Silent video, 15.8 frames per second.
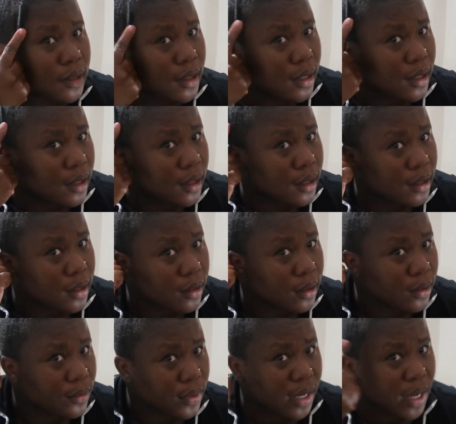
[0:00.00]
See,
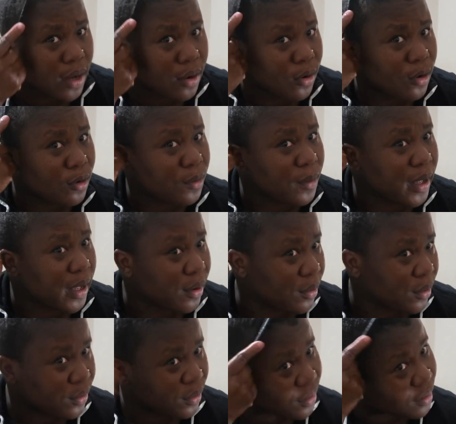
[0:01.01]
you can comb
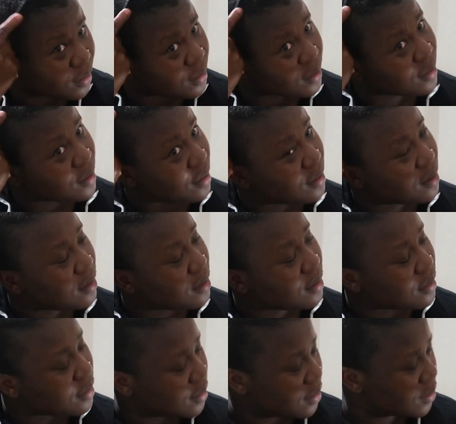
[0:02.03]
hair.
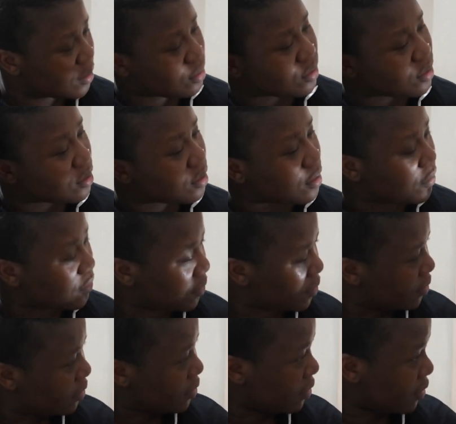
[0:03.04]
Oh, so
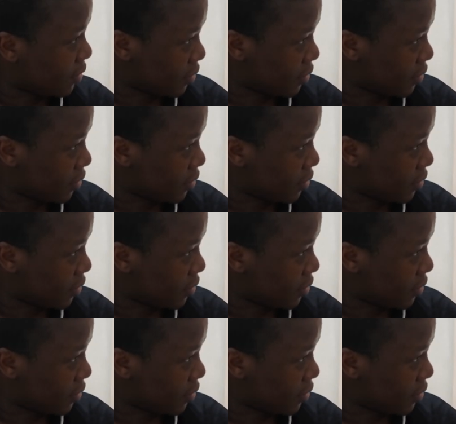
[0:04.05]
soft.